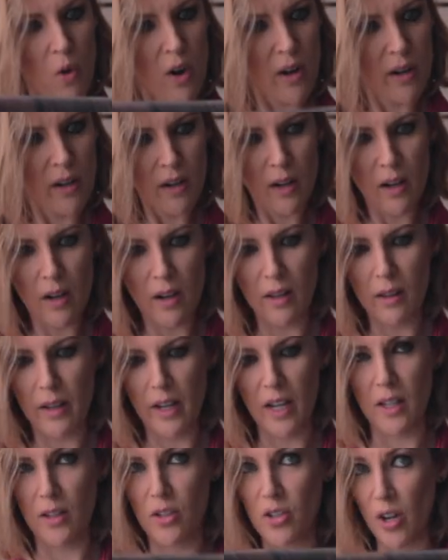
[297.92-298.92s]
one,
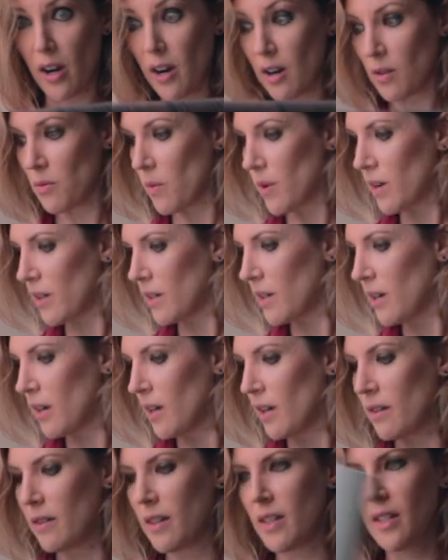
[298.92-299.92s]
like a dark one,
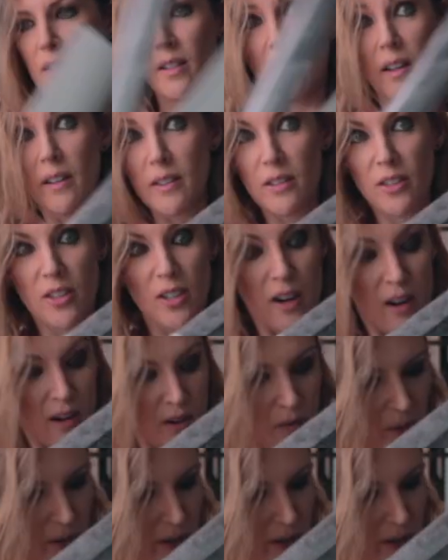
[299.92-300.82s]
then another dark